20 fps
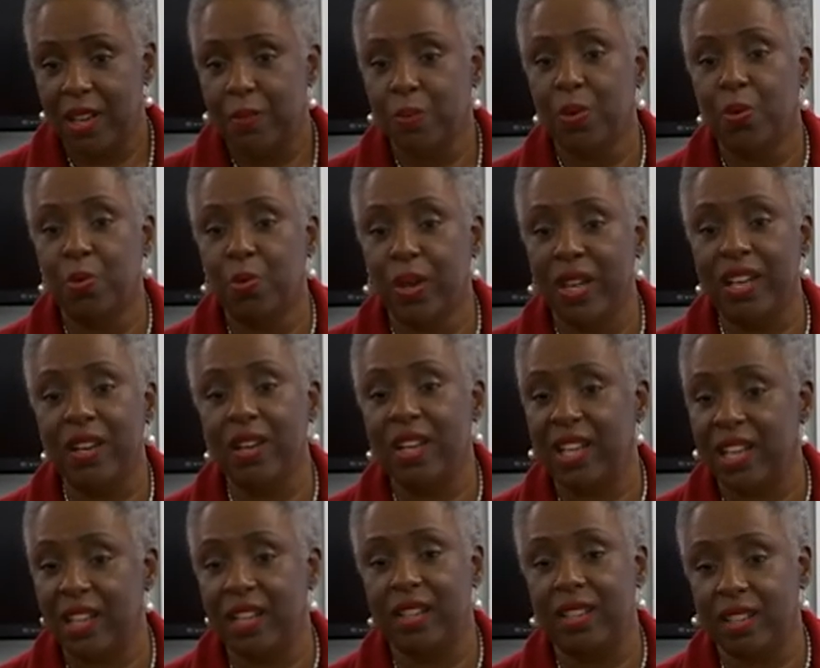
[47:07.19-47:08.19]
But we are
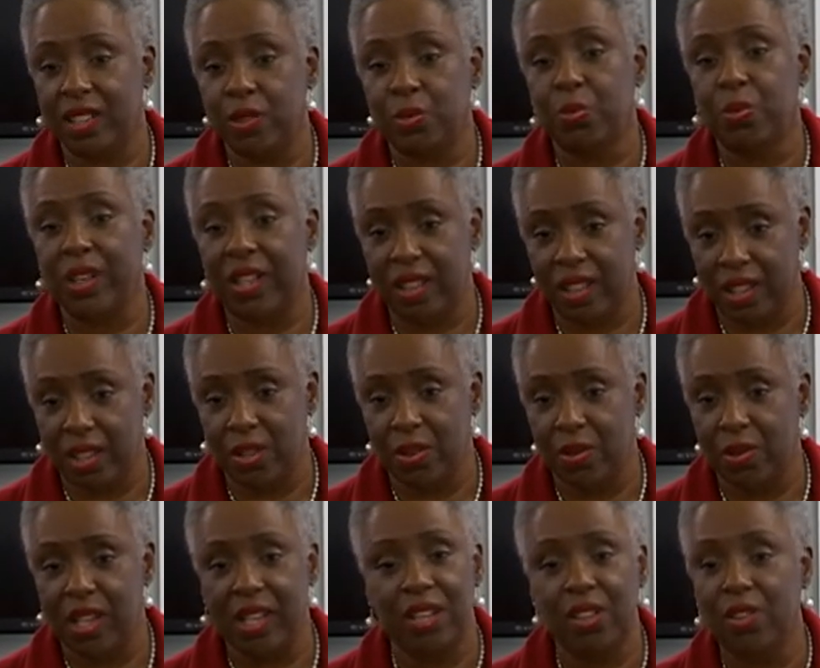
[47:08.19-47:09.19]
in this with
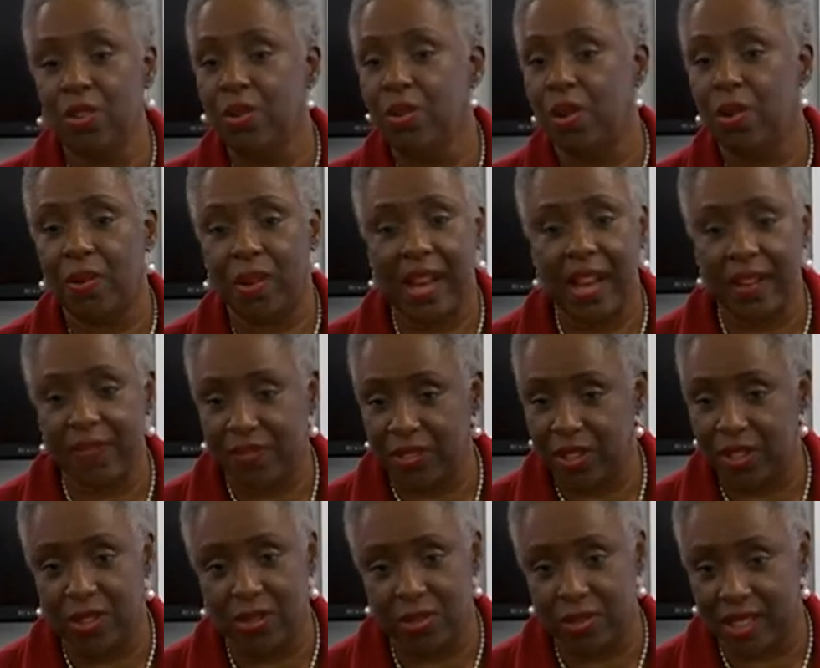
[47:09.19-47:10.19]
you, and you don't have
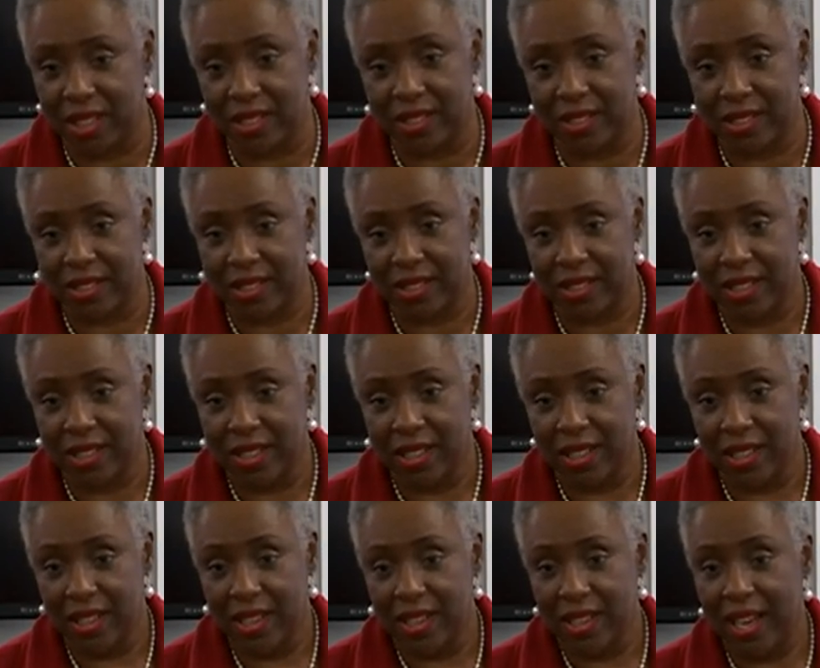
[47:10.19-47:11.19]
to do this.
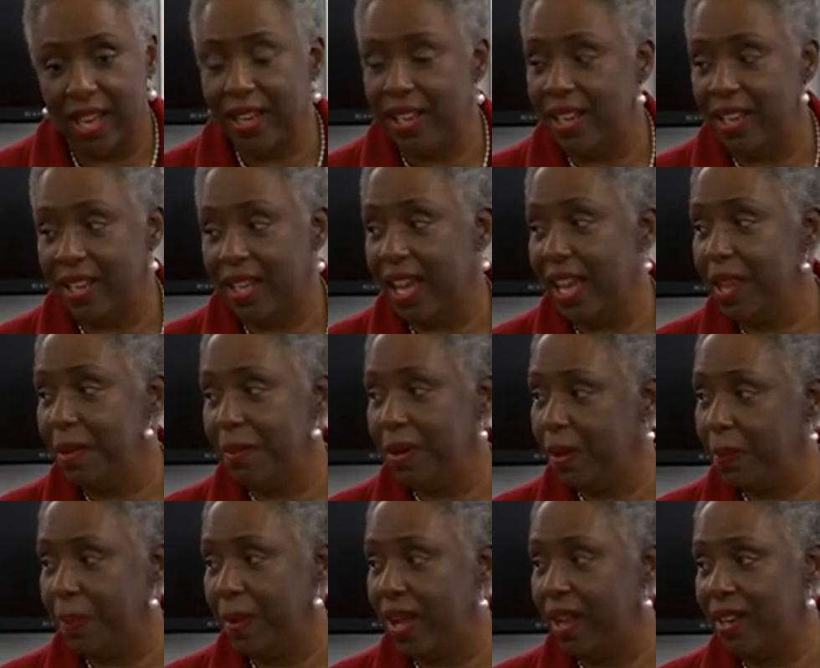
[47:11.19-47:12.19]
And he came and
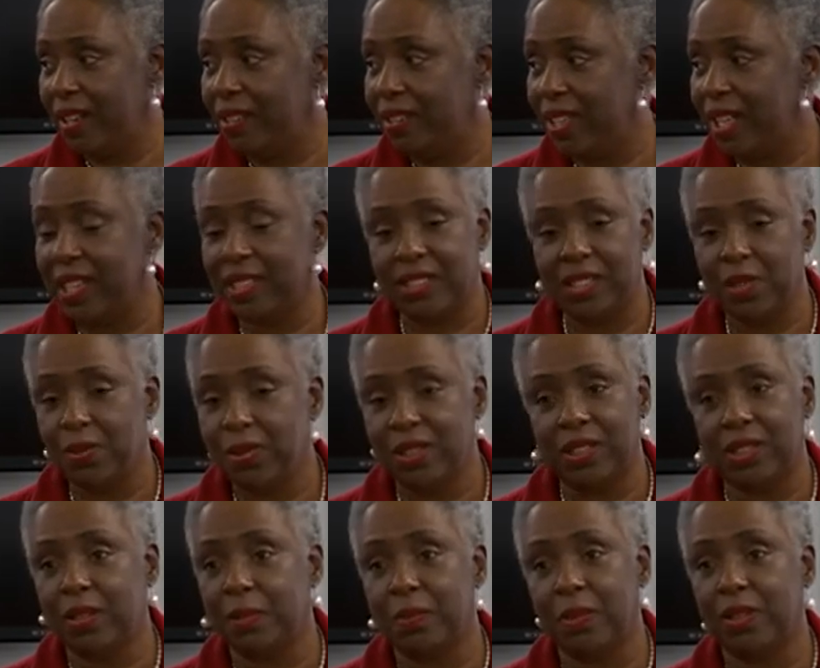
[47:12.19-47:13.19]
apologized. It
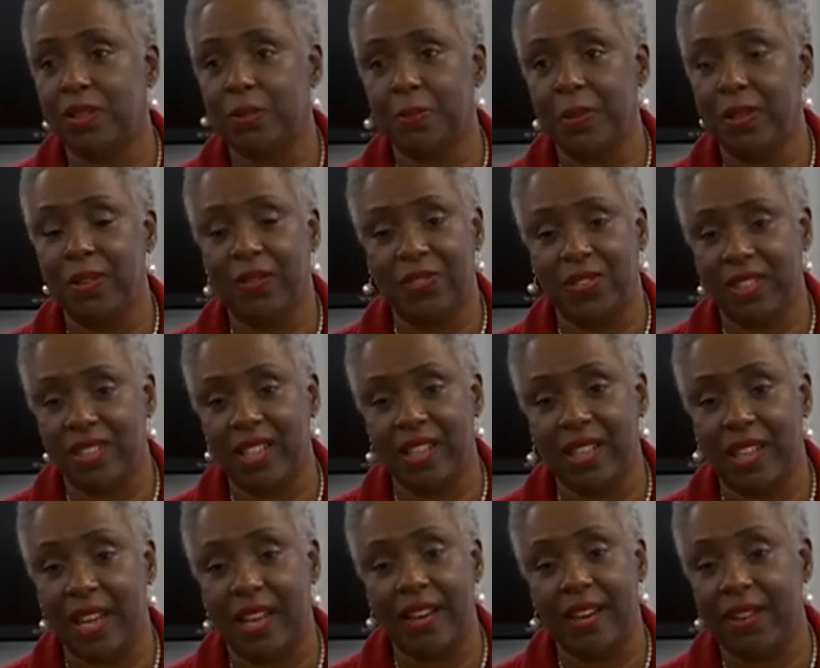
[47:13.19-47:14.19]
was the most beautiful
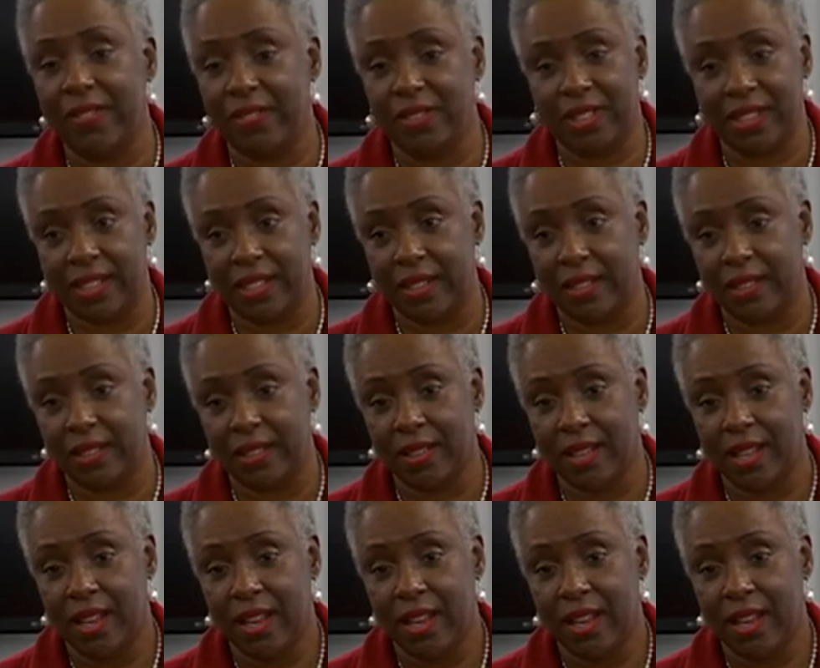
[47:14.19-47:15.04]
thing I had ever seen.